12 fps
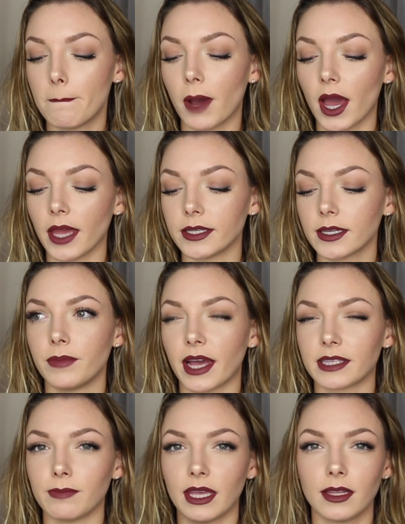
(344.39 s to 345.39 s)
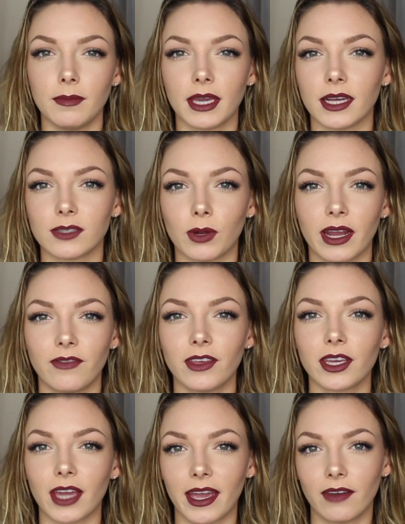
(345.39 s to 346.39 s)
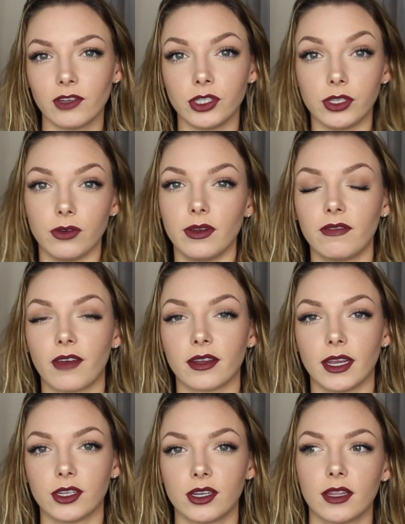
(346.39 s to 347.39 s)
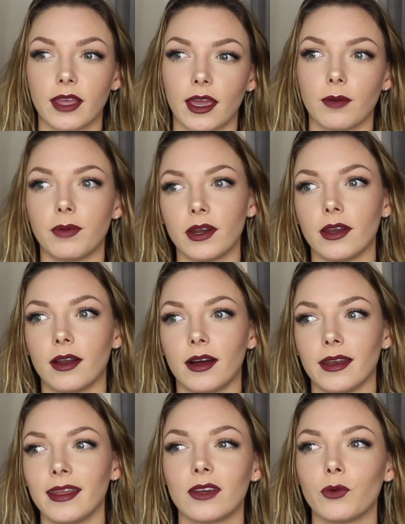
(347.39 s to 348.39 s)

But that's mainly because when I feel like I have a dewy foundation, like I'll put it on,